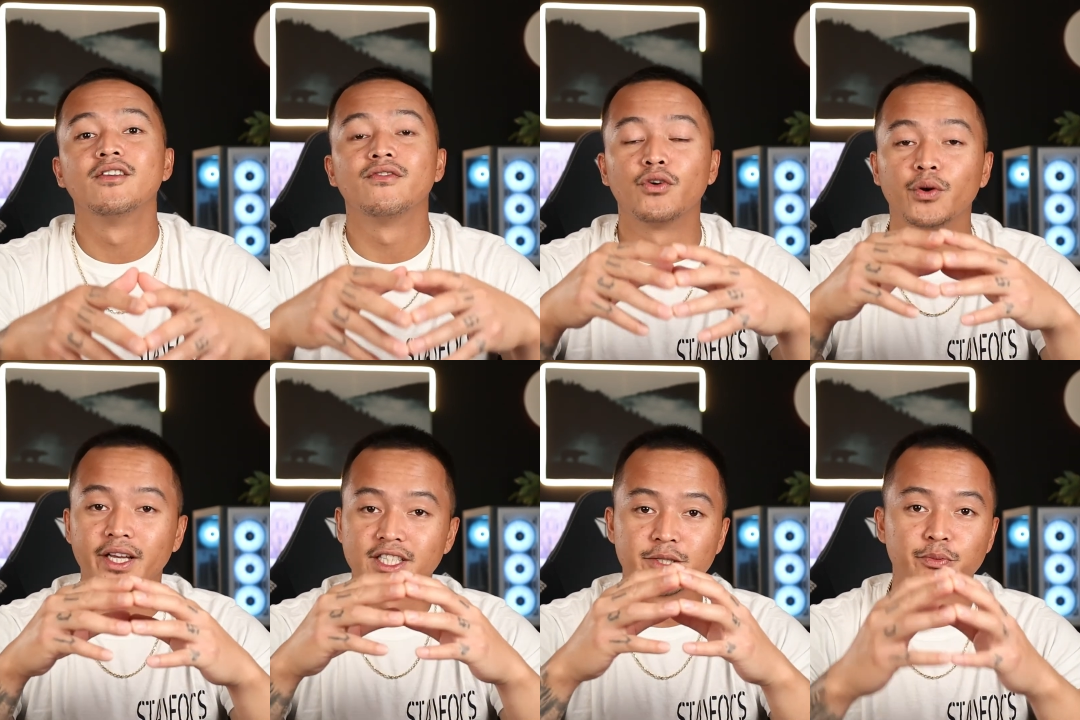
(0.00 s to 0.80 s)
for
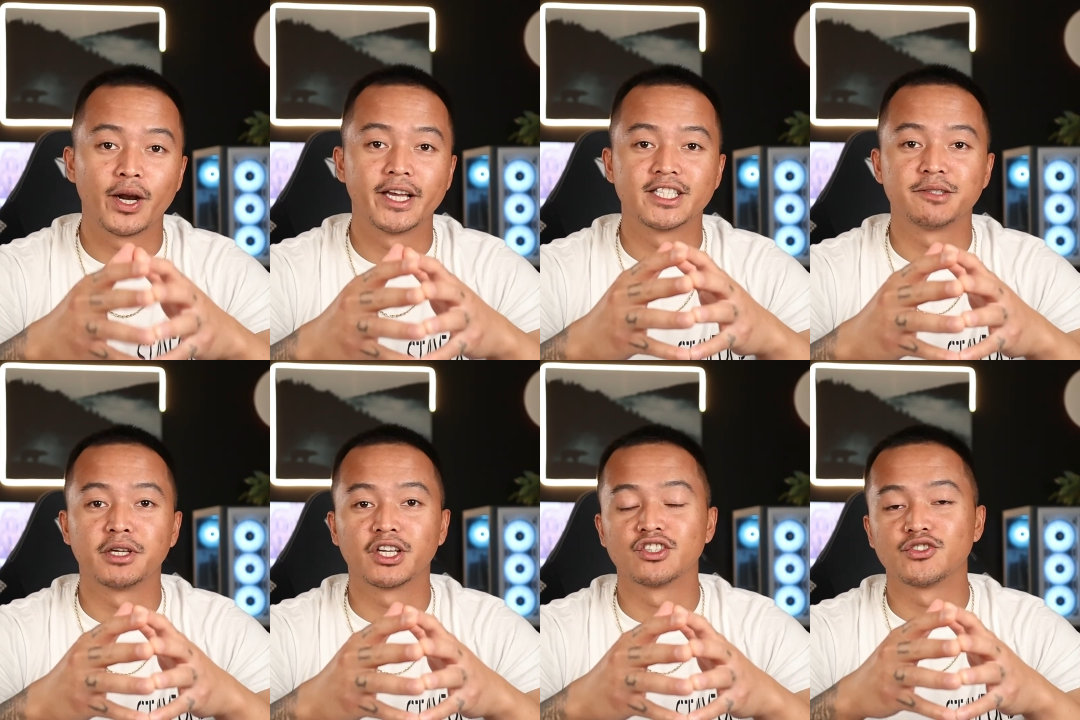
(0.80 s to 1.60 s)
its price,
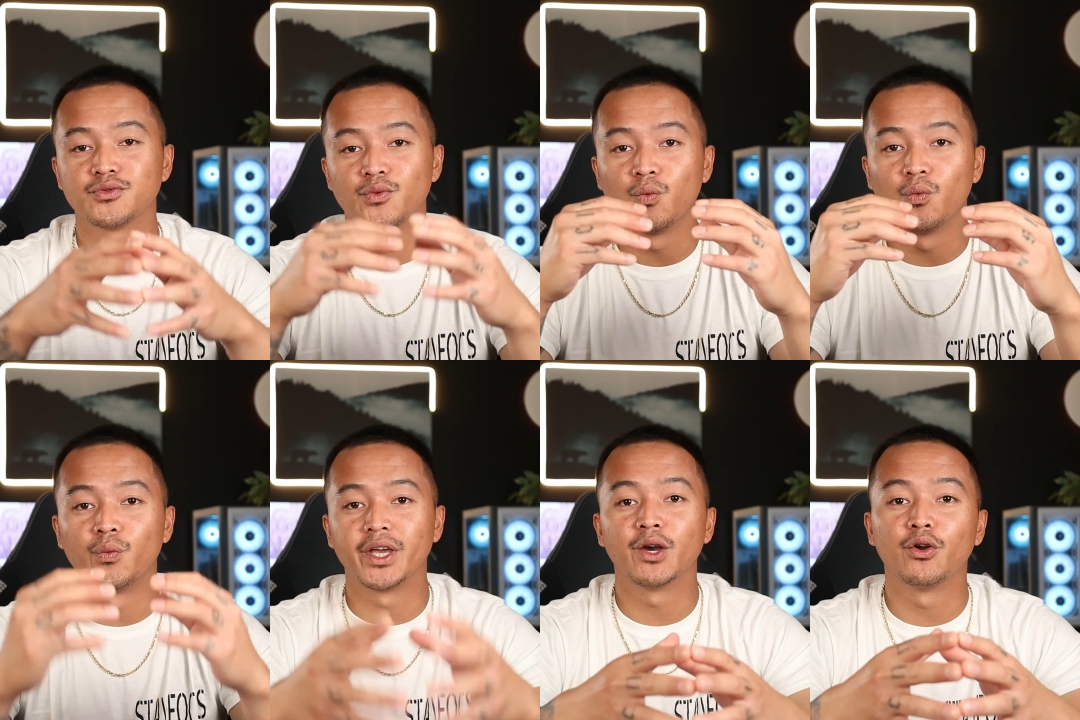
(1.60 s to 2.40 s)
because
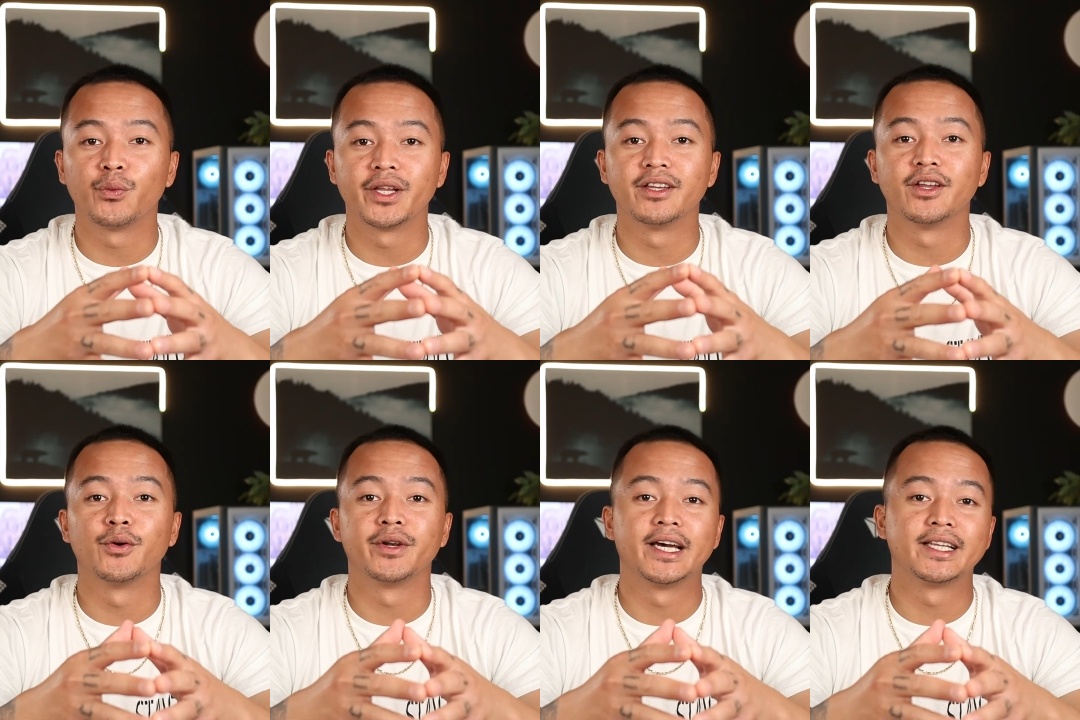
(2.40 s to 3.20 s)
we already
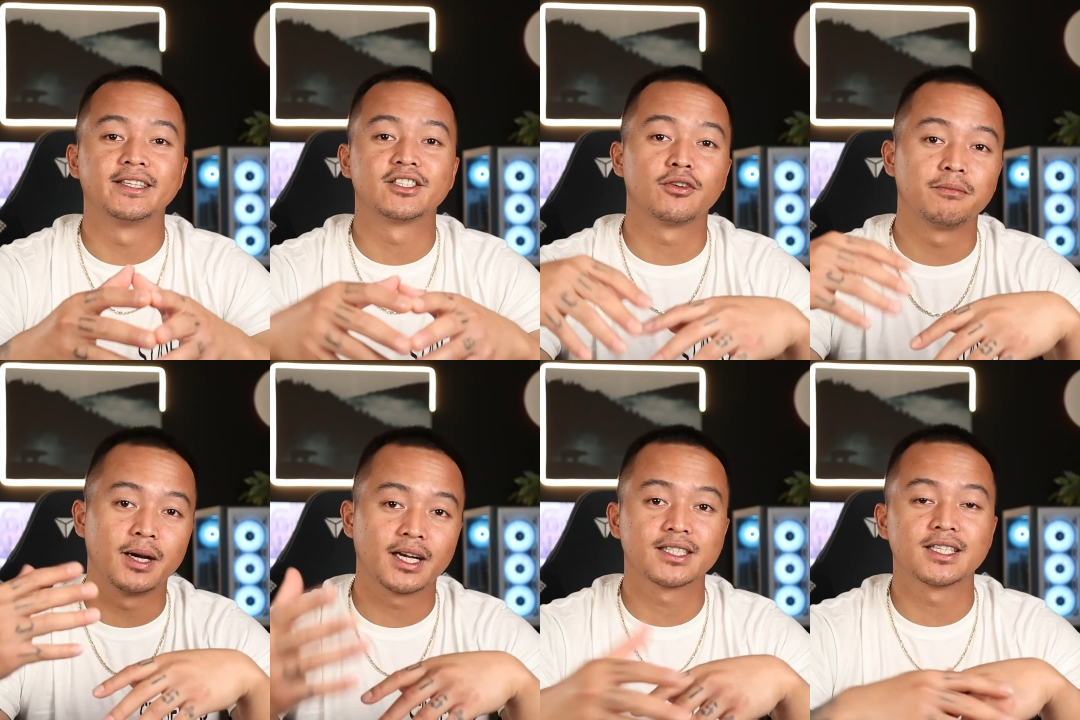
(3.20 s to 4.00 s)
know that the
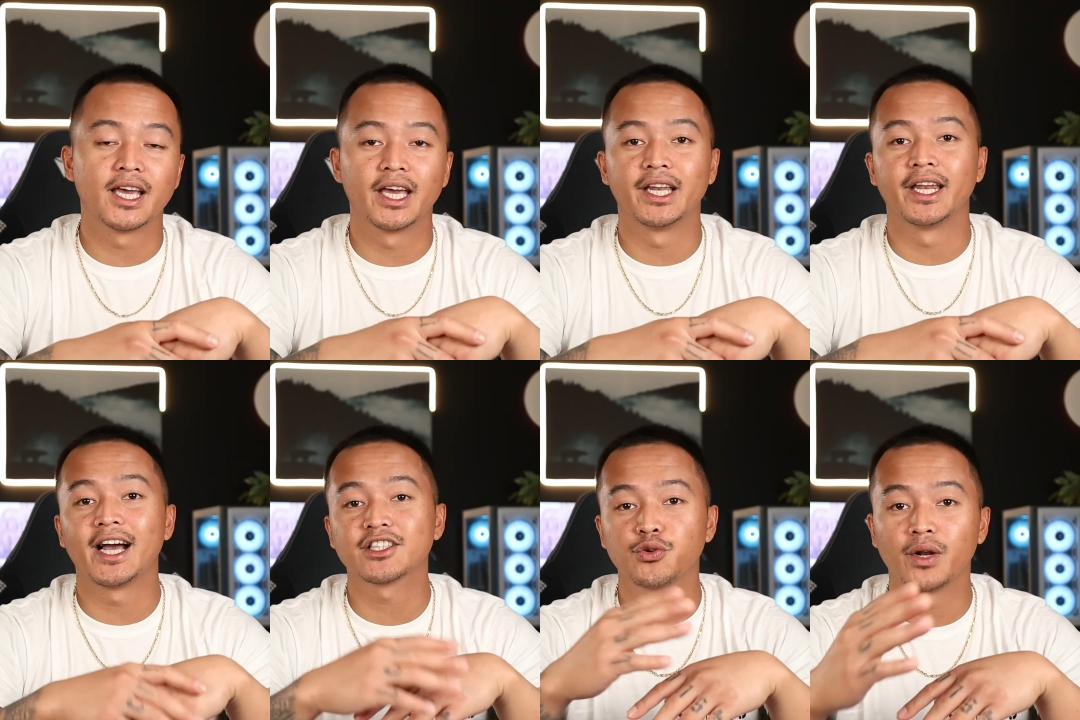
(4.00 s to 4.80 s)
softbox and the
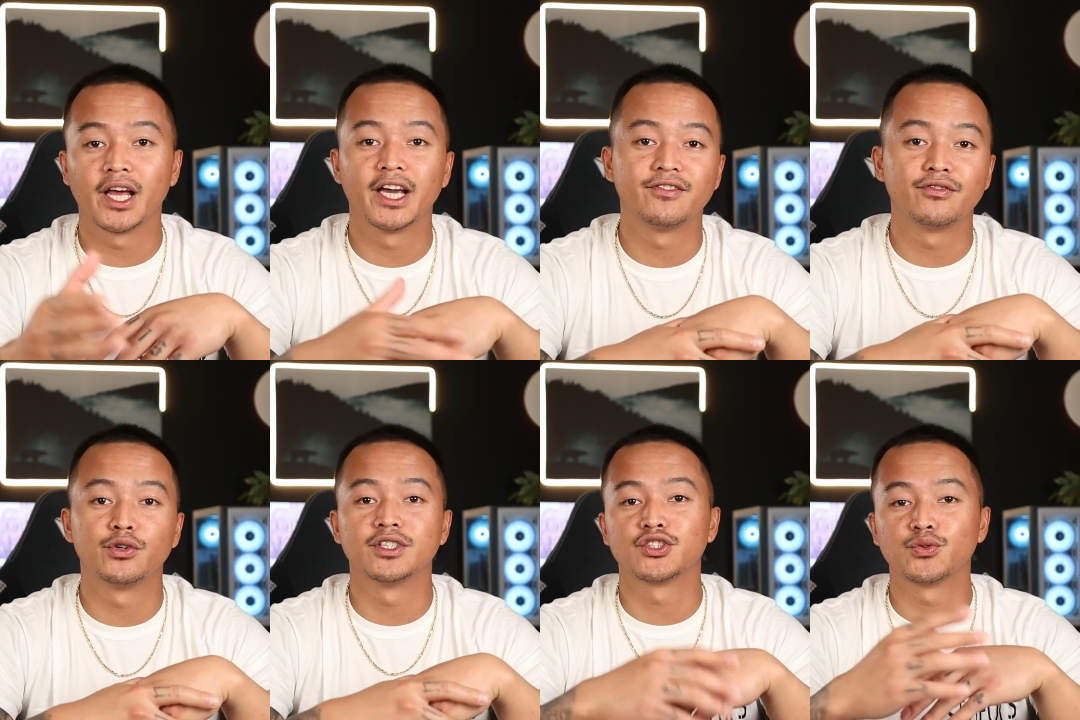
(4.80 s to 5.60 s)
actual light
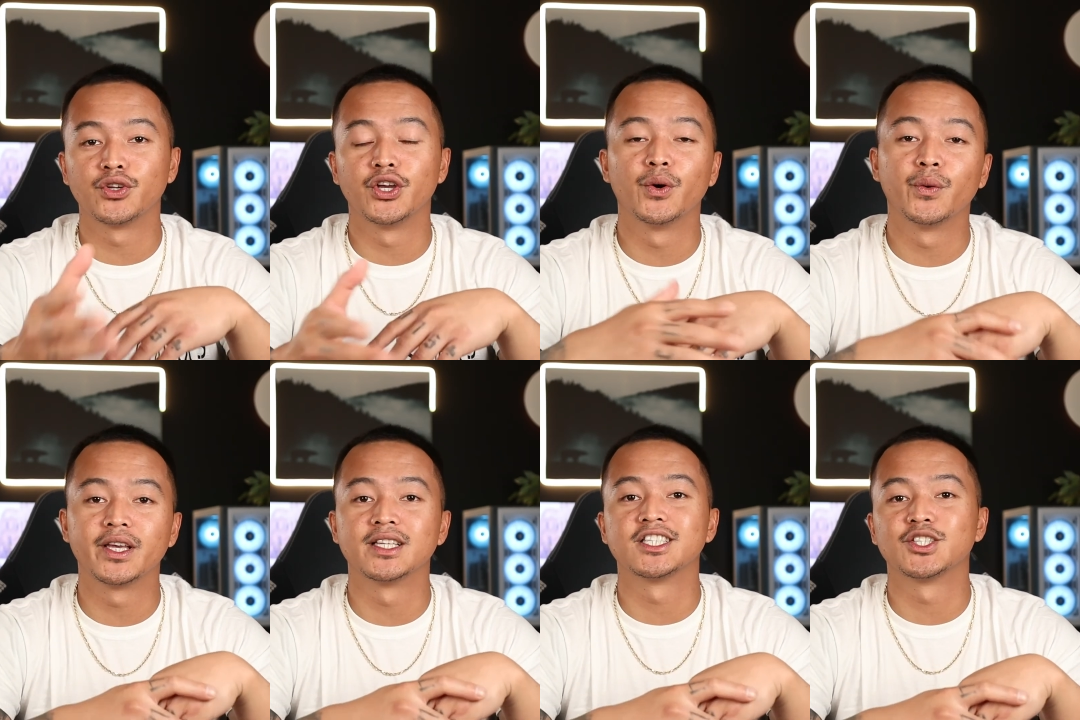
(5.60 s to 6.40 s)
for studio
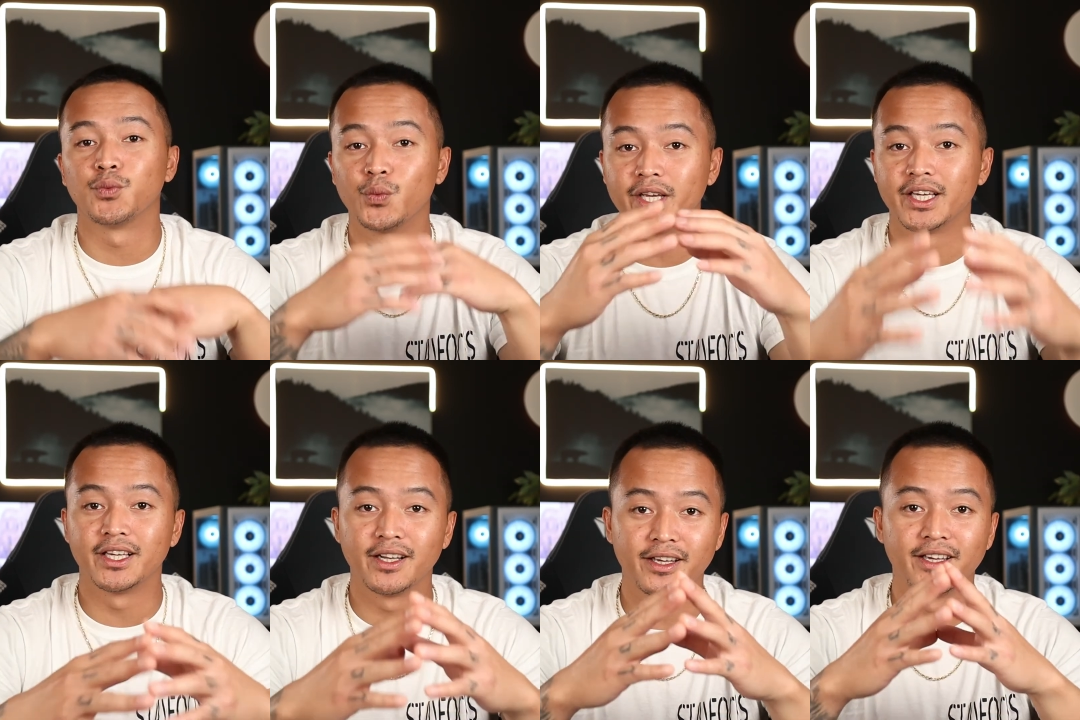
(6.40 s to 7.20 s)
is
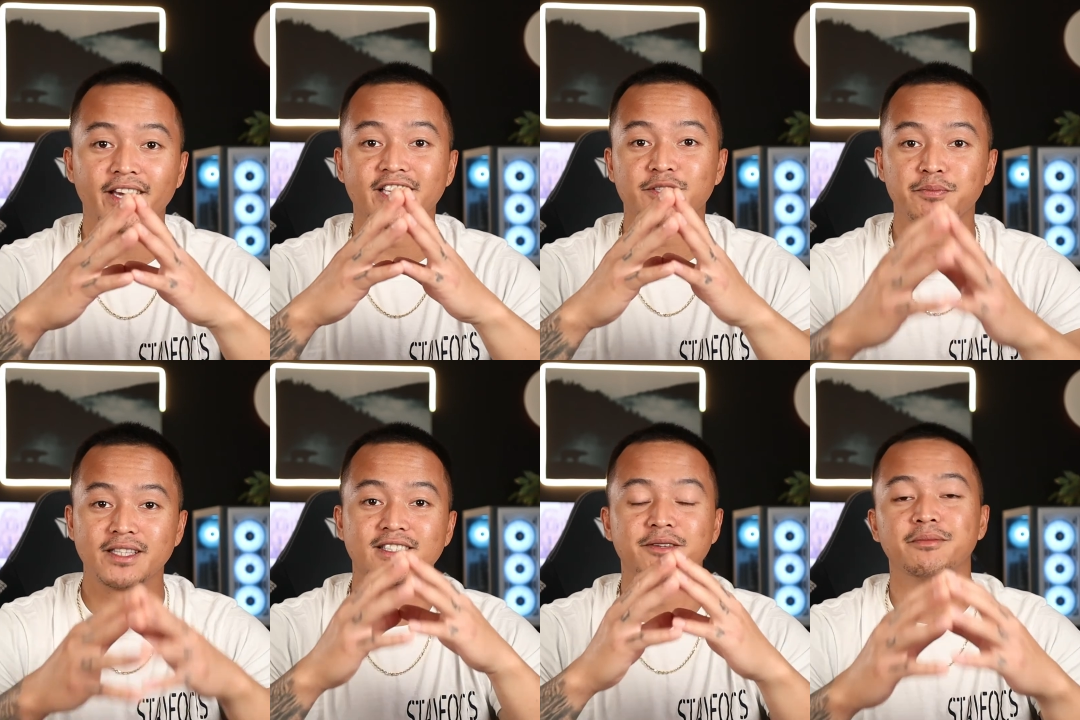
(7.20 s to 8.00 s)
really
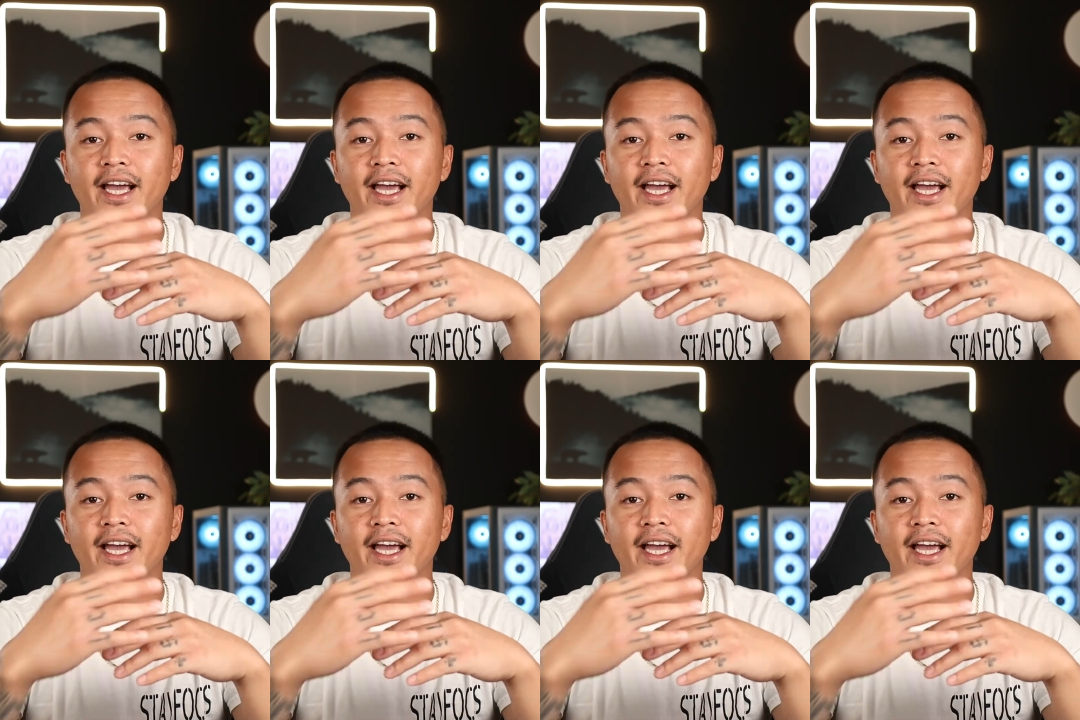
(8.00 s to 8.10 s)
expensive.